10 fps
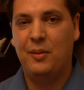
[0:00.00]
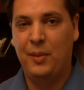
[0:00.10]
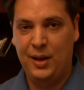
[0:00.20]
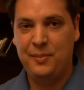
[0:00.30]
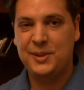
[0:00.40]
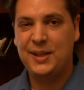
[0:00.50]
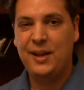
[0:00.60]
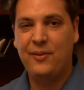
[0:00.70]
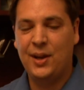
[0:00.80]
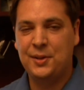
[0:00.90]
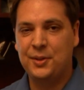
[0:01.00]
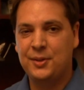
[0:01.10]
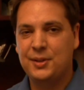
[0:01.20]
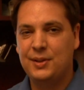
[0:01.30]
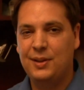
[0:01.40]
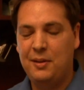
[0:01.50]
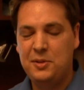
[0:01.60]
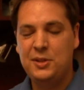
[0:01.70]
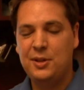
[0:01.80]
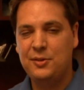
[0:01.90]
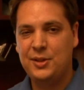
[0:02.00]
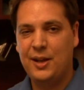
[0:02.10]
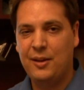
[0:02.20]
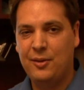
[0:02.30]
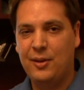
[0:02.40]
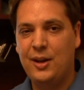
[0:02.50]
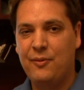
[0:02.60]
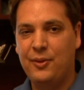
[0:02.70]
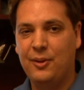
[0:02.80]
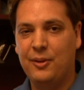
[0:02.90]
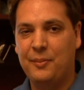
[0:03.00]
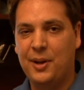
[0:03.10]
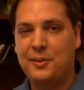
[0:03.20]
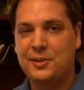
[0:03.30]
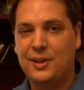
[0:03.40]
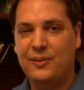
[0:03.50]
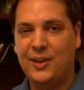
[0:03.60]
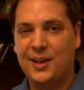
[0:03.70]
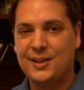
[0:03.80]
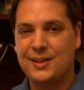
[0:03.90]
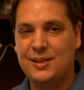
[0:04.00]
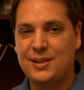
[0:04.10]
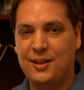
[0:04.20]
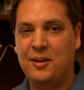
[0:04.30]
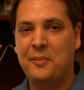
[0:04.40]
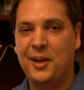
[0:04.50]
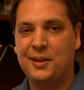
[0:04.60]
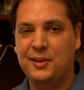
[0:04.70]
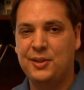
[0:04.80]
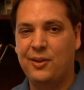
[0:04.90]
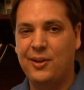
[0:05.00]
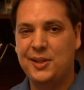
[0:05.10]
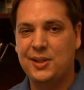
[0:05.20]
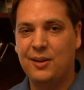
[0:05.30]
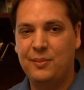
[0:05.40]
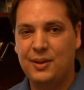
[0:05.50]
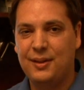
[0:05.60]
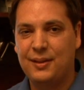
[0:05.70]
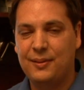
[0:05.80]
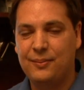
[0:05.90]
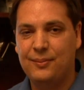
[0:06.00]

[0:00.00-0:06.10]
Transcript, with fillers: My name is Dave Andrews, and I've just showed you how to create a field in Microsoft Access that automatically generates numbers.